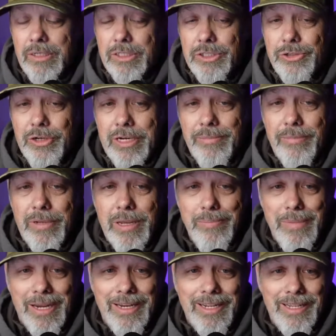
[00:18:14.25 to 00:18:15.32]
stream
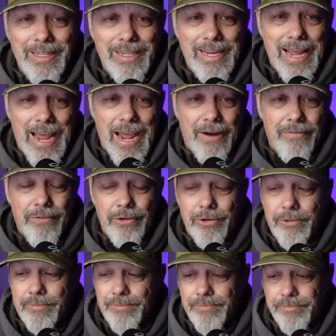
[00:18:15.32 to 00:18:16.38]
immediately
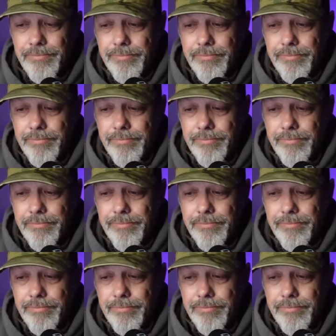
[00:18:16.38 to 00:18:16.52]
after